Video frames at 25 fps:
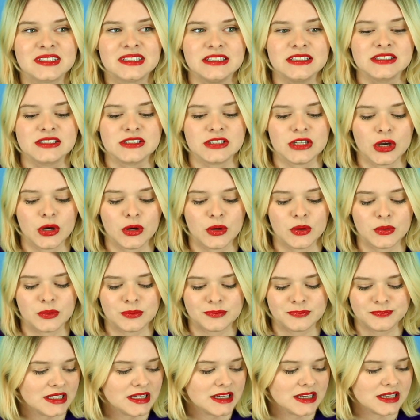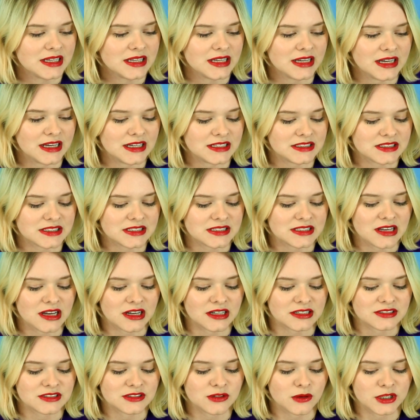So that
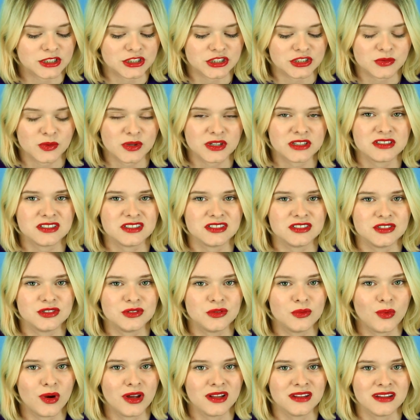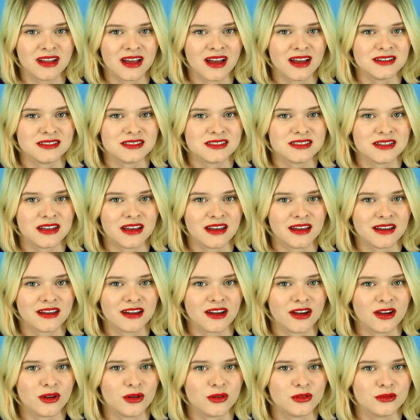sucks. So I just wanted to do one last
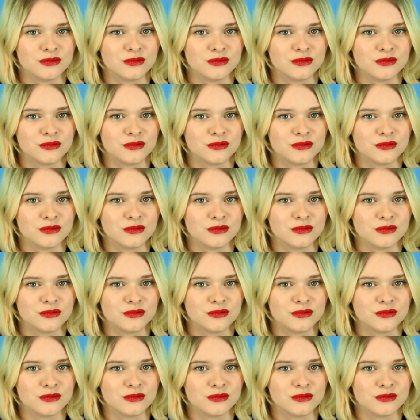tango